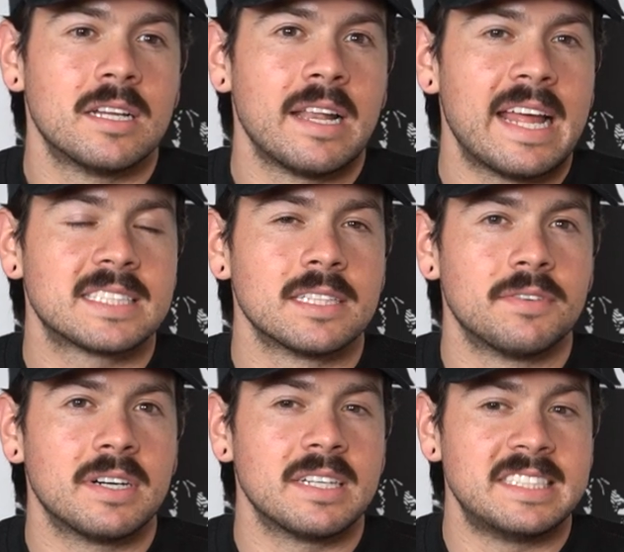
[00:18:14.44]
of
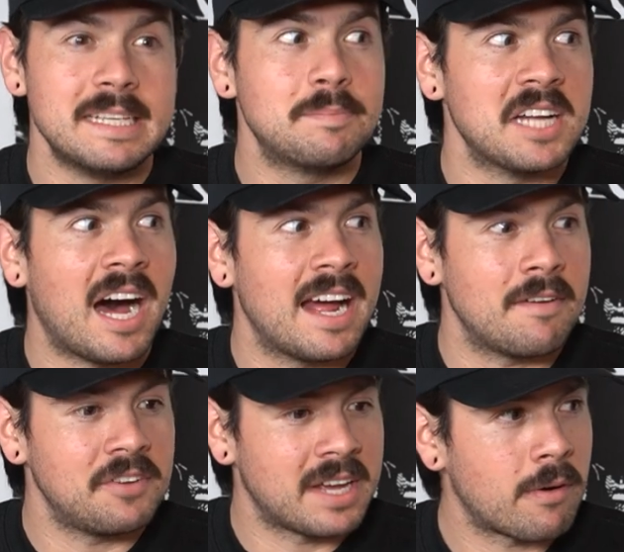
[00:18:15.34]
a deep
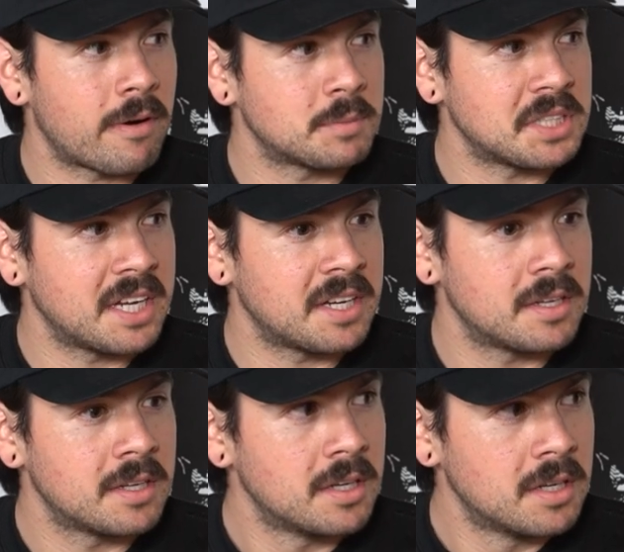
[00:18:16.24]
dive. You get what I'm saying?
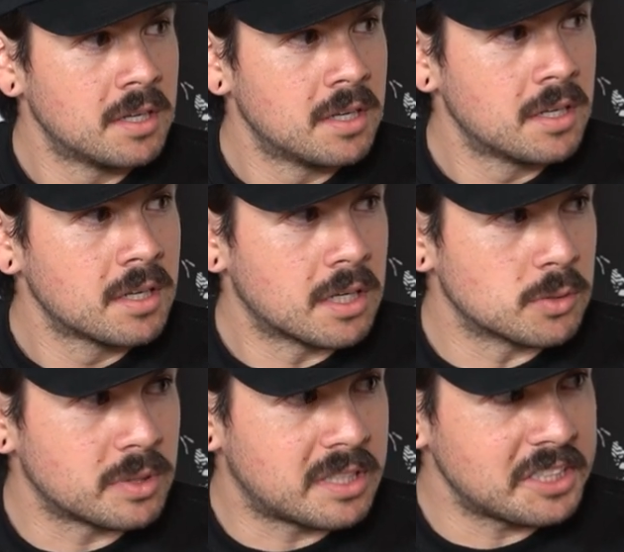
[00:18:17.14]
Because
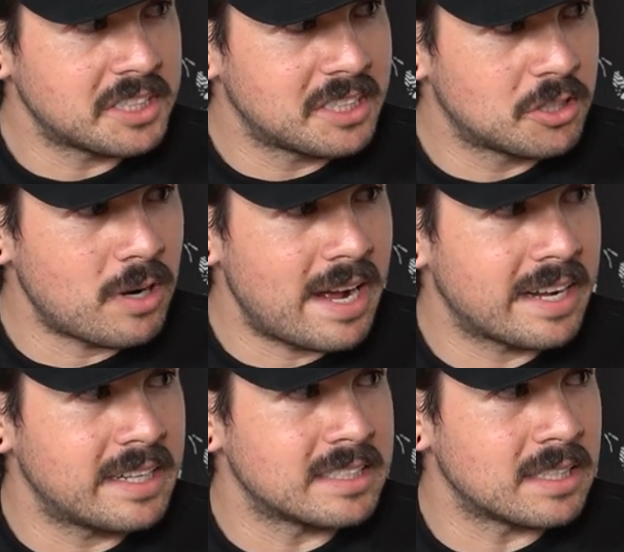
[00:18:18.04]
with Dungeons &
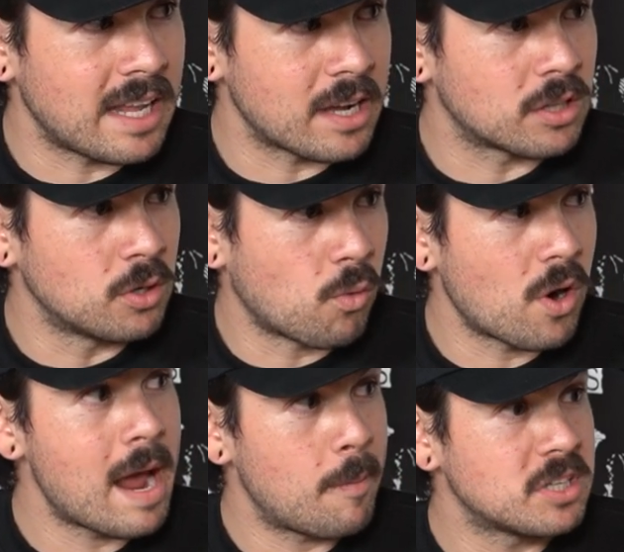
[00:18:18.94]
Dragons and like the
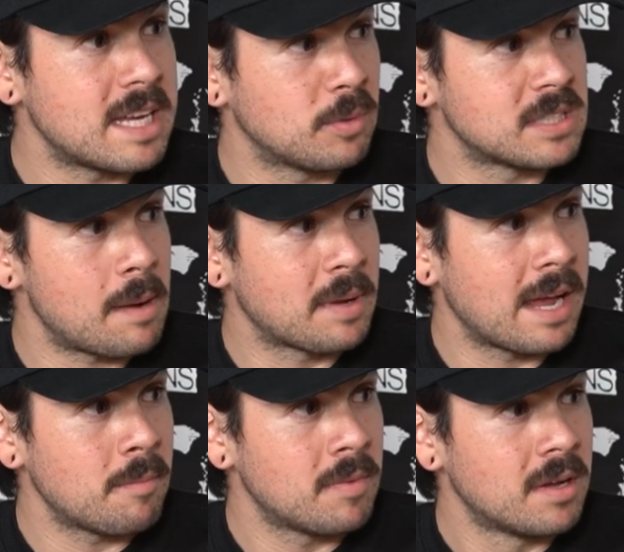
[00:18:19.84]
Warhammer tabletop
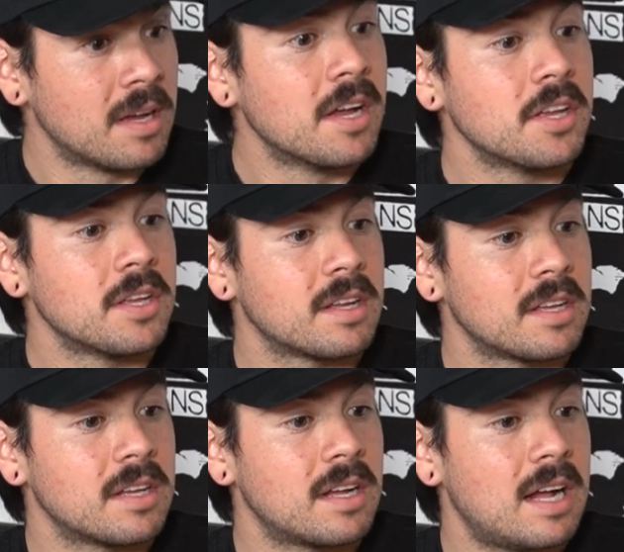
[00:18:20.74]
game,
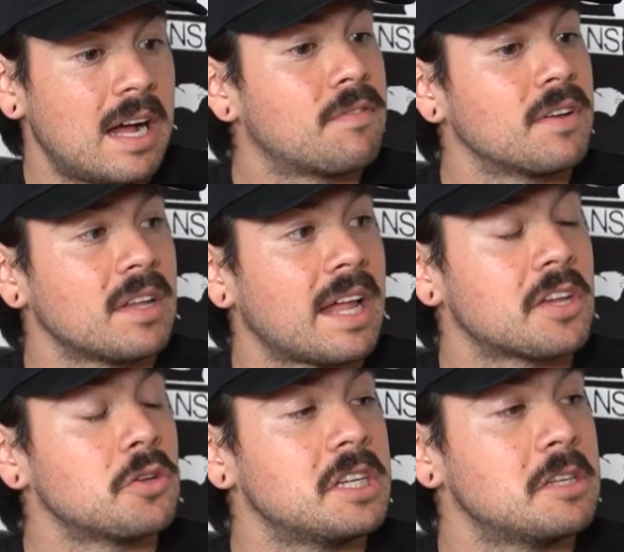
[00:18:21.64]
I feel
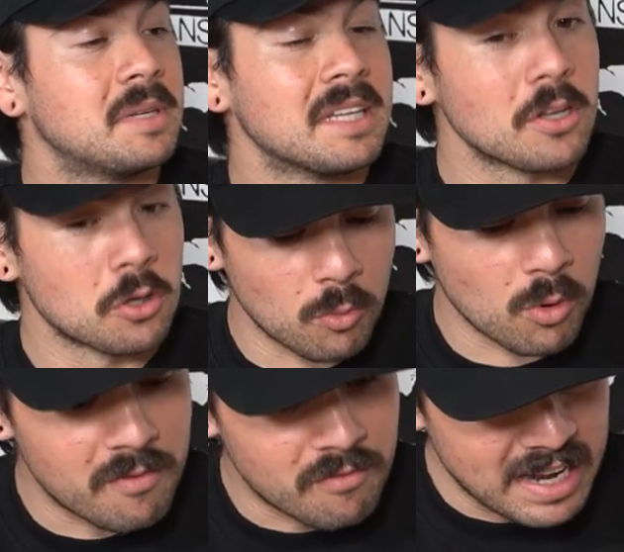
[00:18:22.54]
like you need to be a little
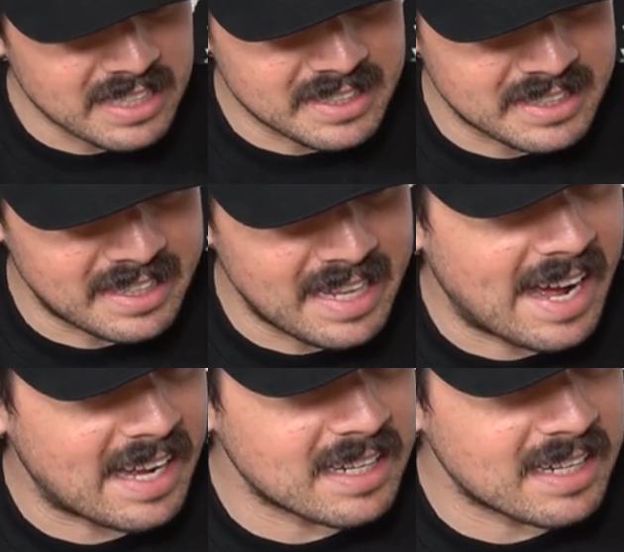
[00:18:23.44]
more invested in that.